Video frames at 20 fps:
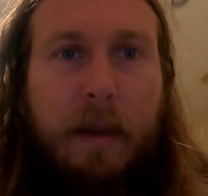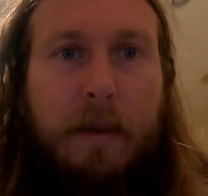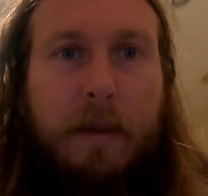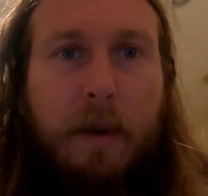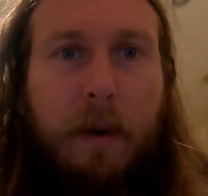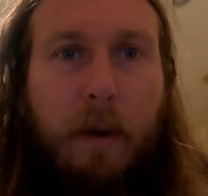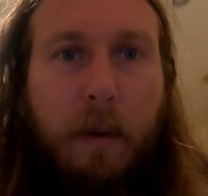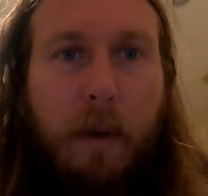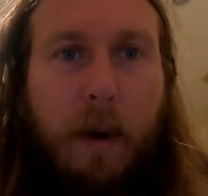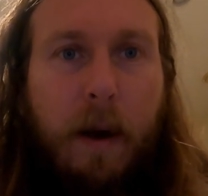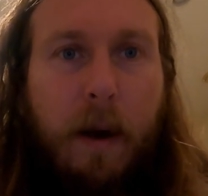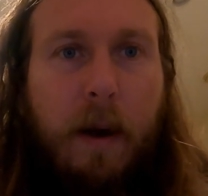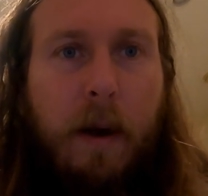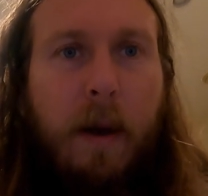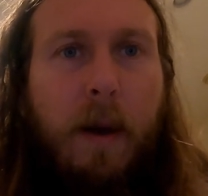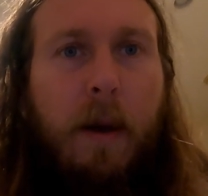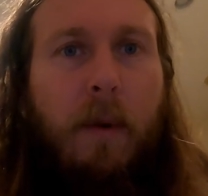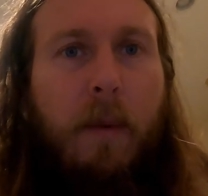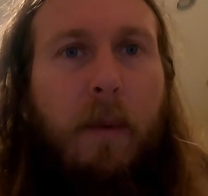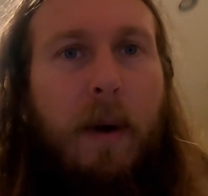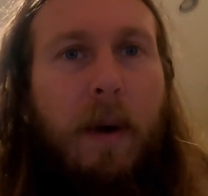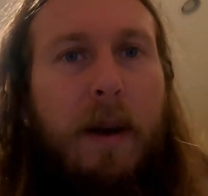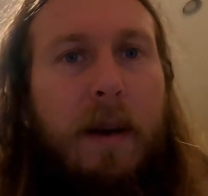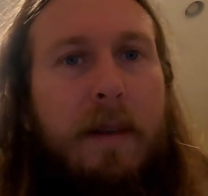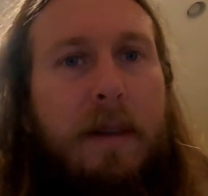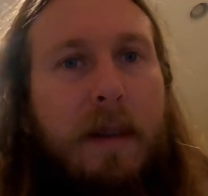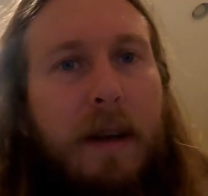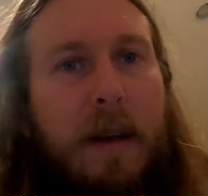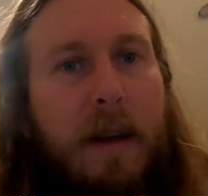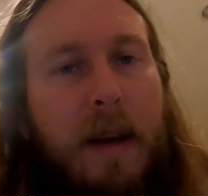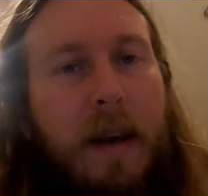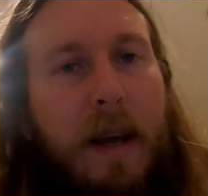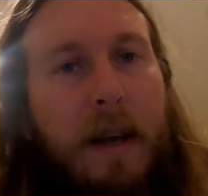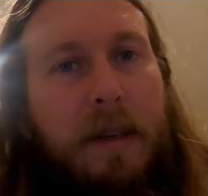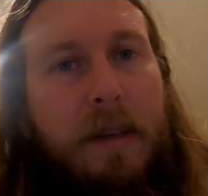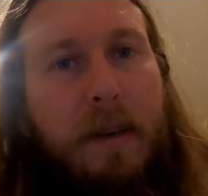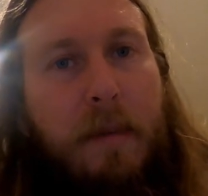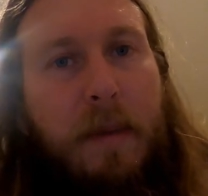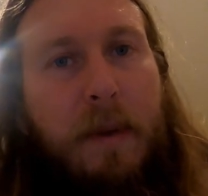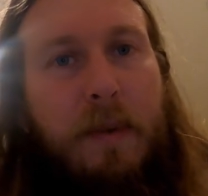So what is the
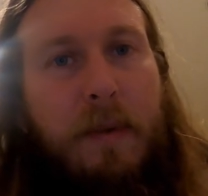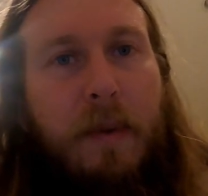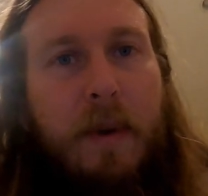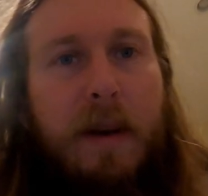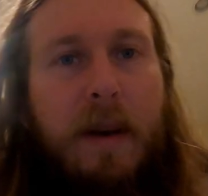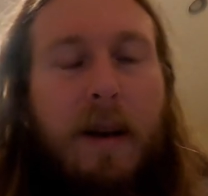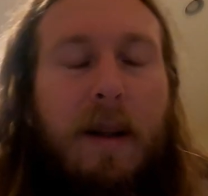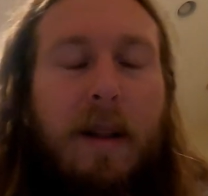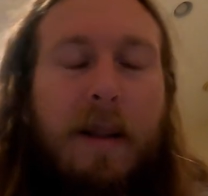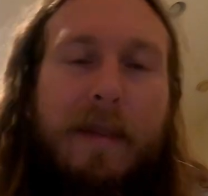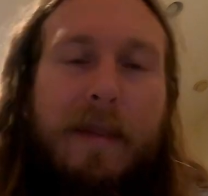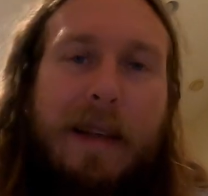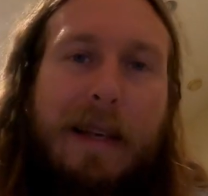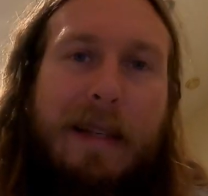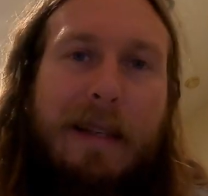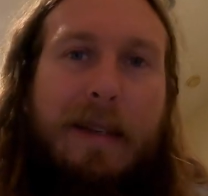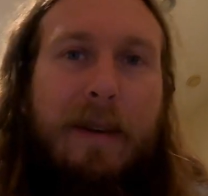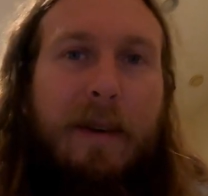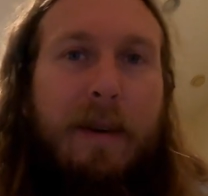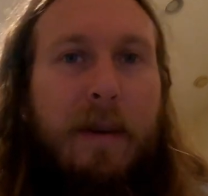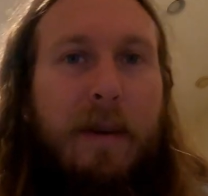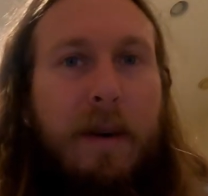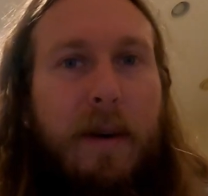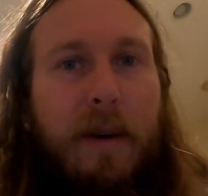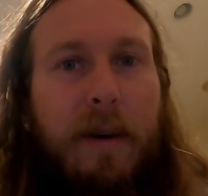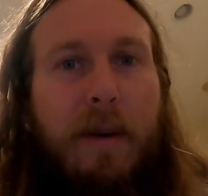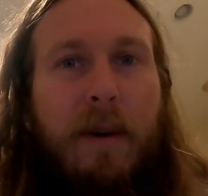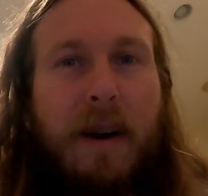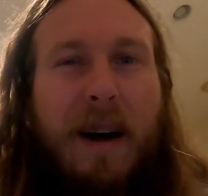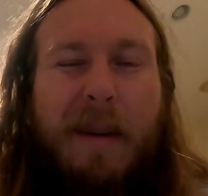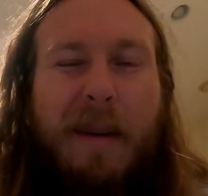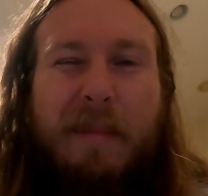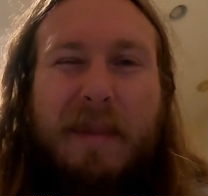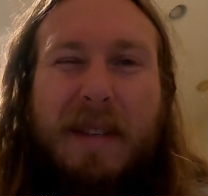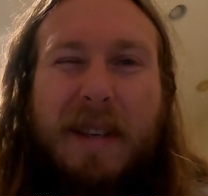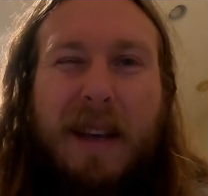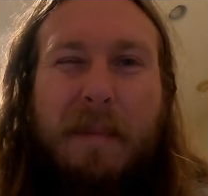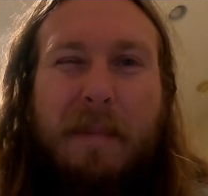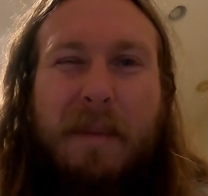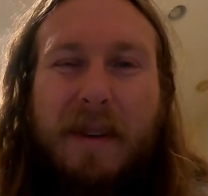connection between all of this? Don't know. I'm
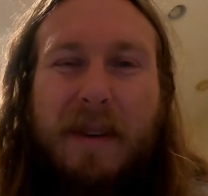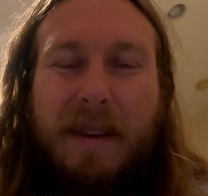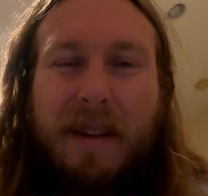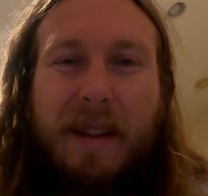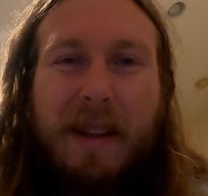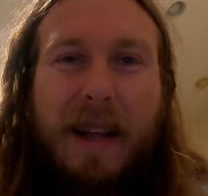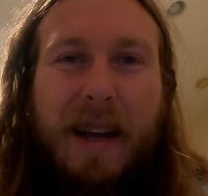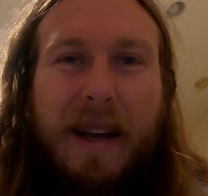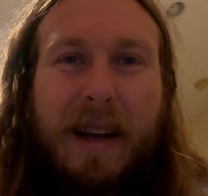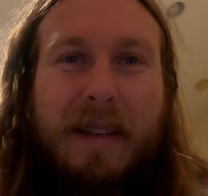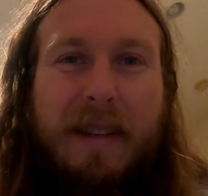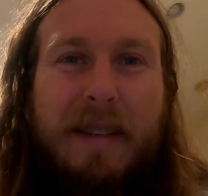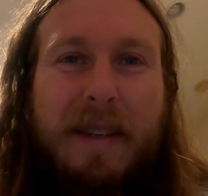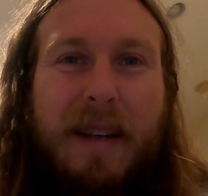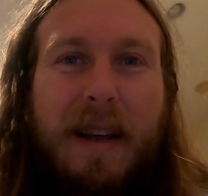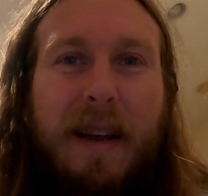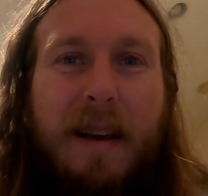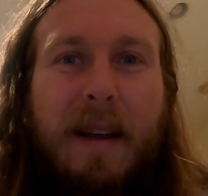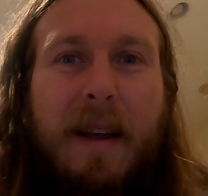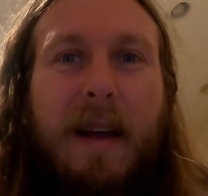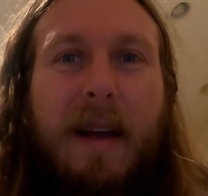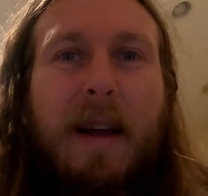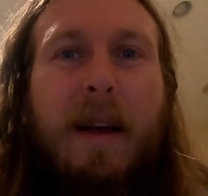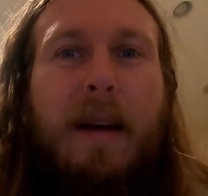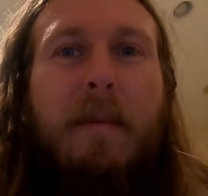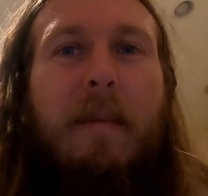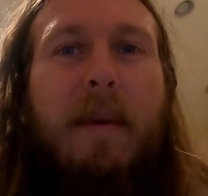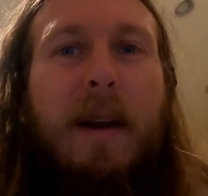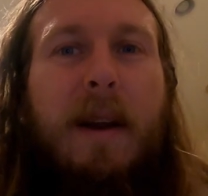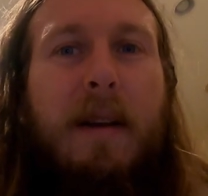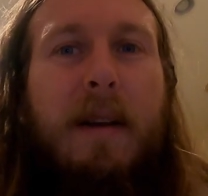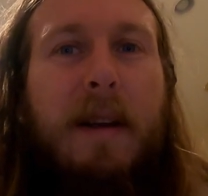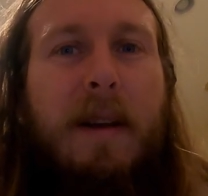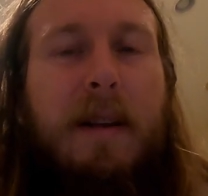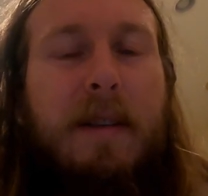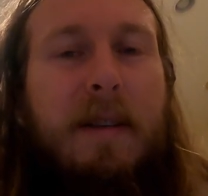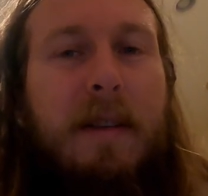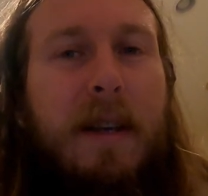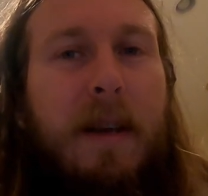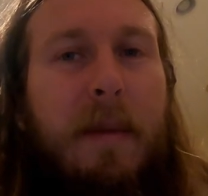skeptical, like I said, but it
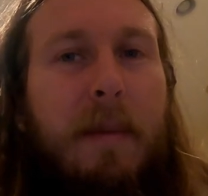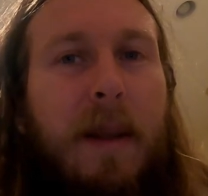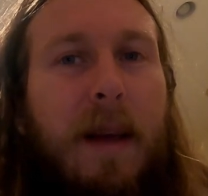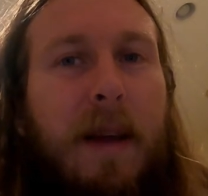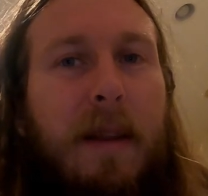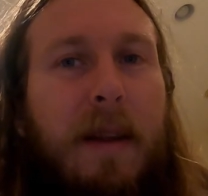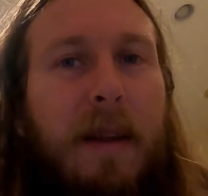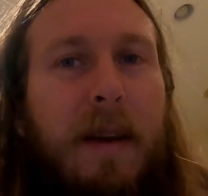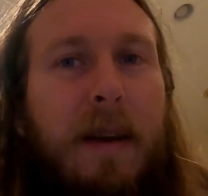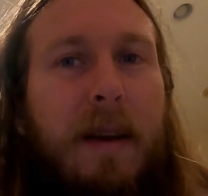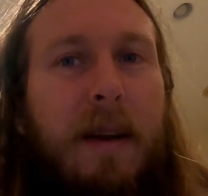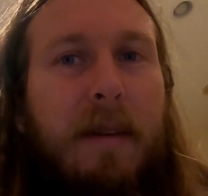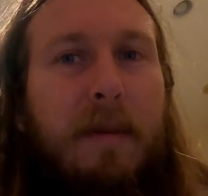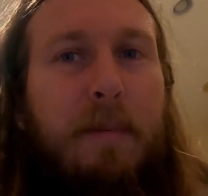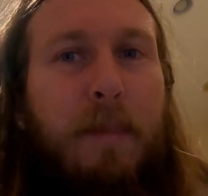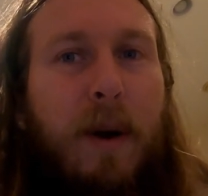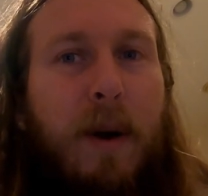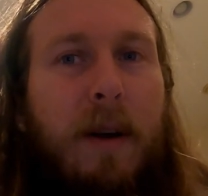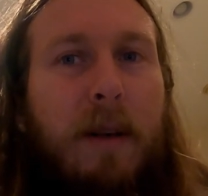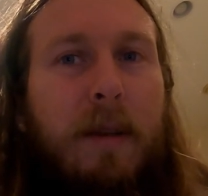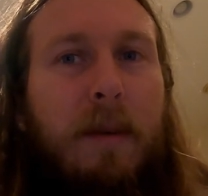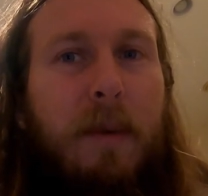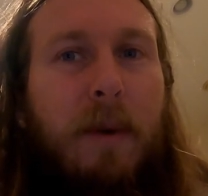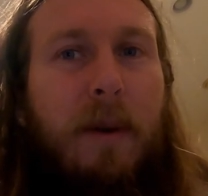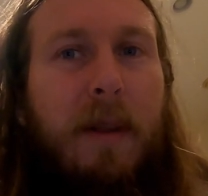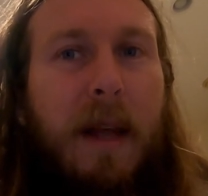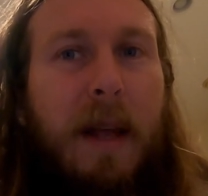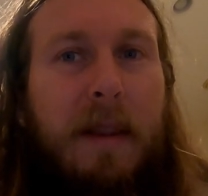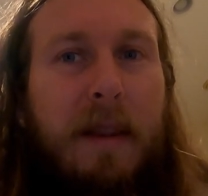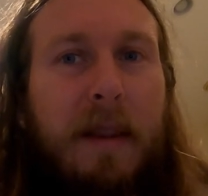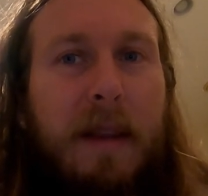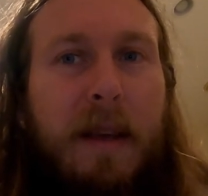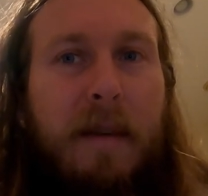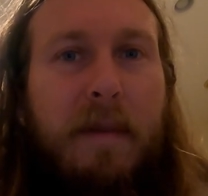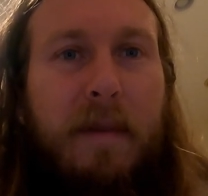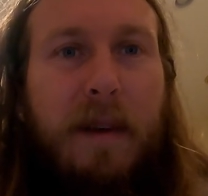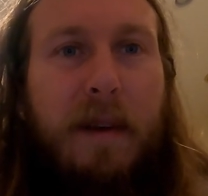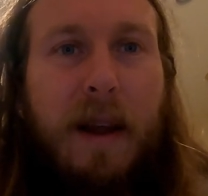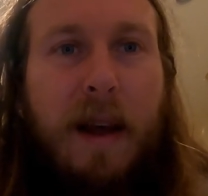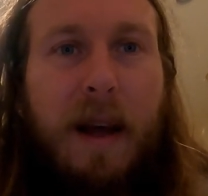does seem like that it is possible that
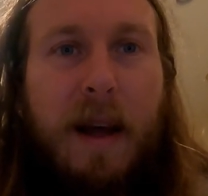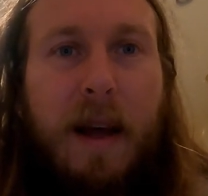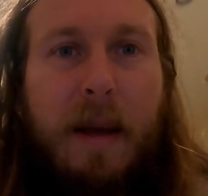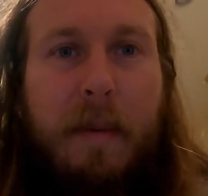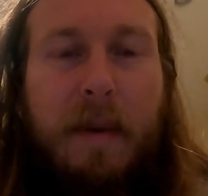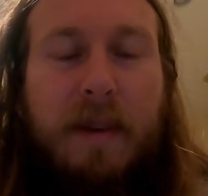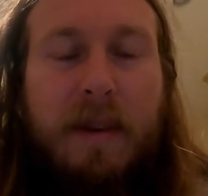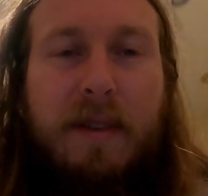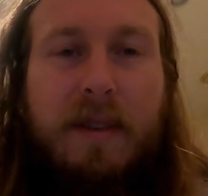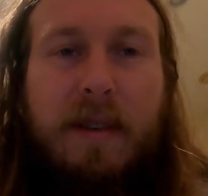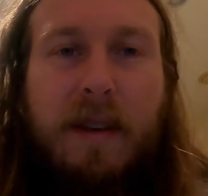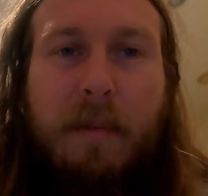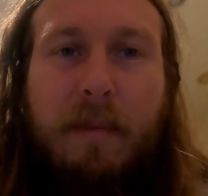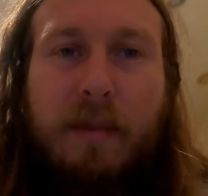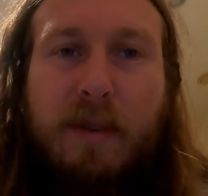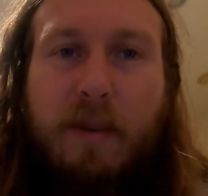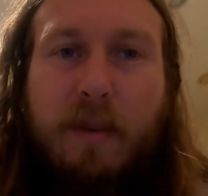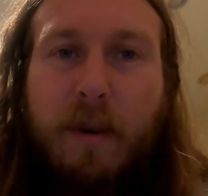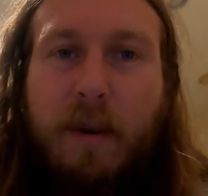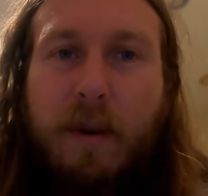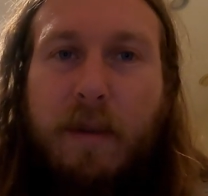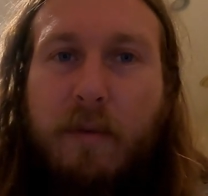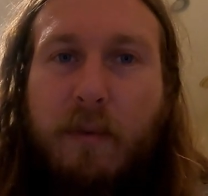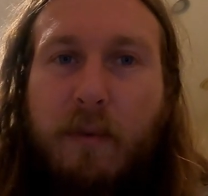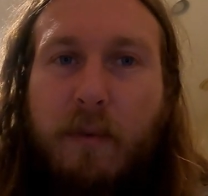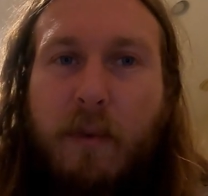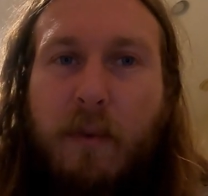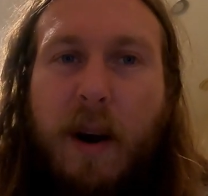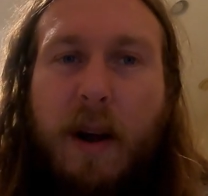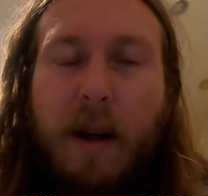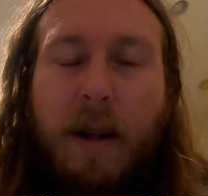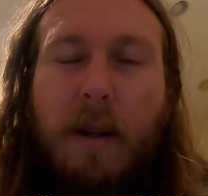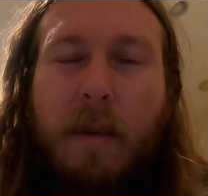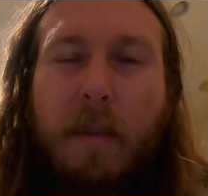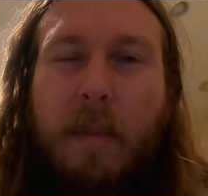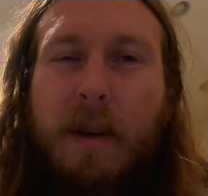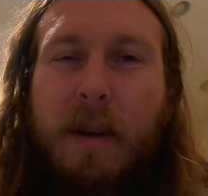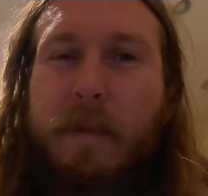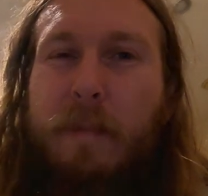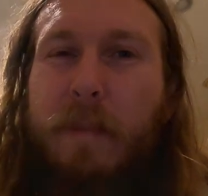Niflheim is some sort of
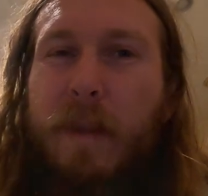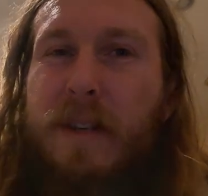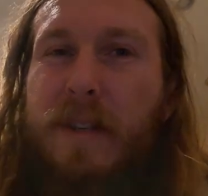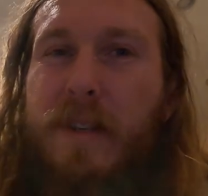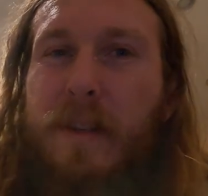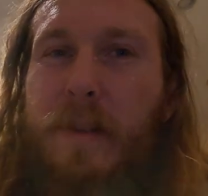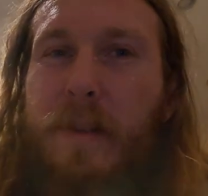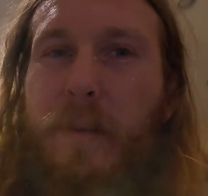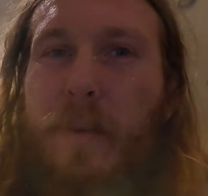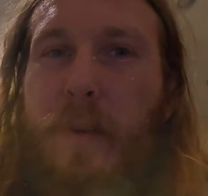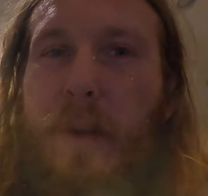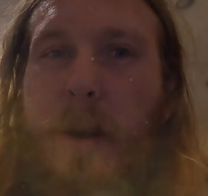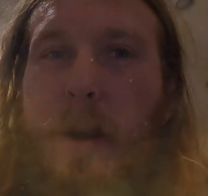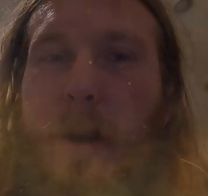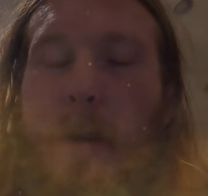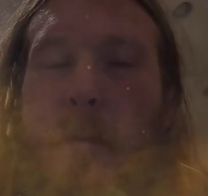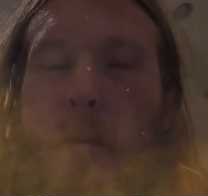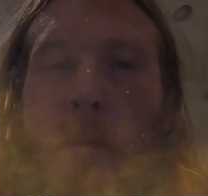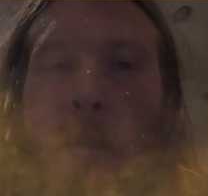realm, especially where